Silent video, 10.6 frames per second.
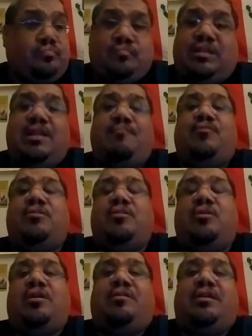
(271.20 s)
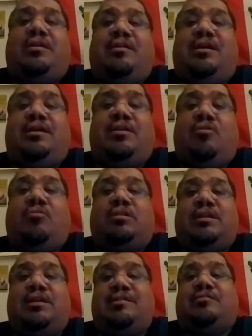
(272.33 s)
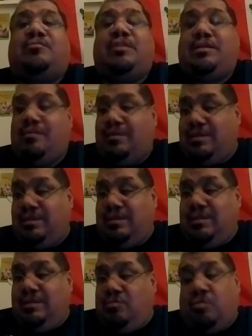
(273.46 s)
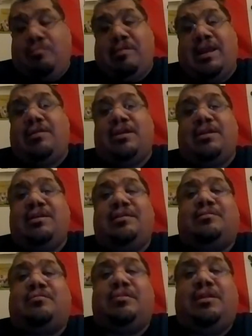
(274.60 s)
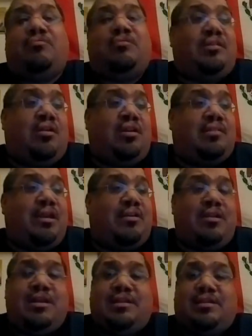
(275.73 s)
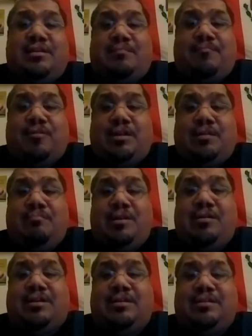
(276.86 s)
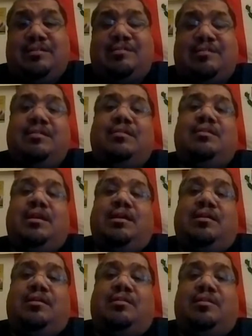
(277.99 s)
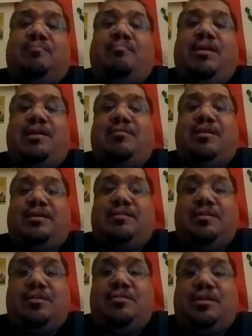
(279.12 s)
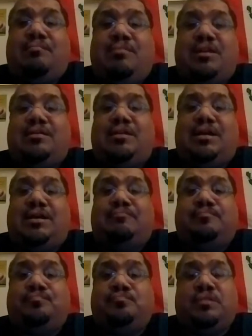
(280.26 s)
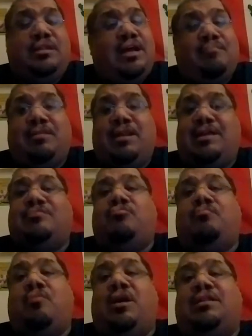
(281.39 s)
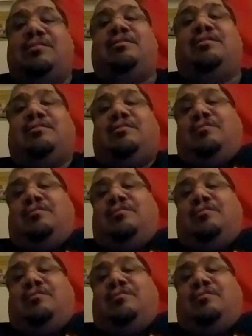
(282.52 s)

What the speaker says: if you know your Oakland history or Bay Area history, there was a large migration of African Americans to the Bay Area. You know what I mean? A lot of blacks were brought to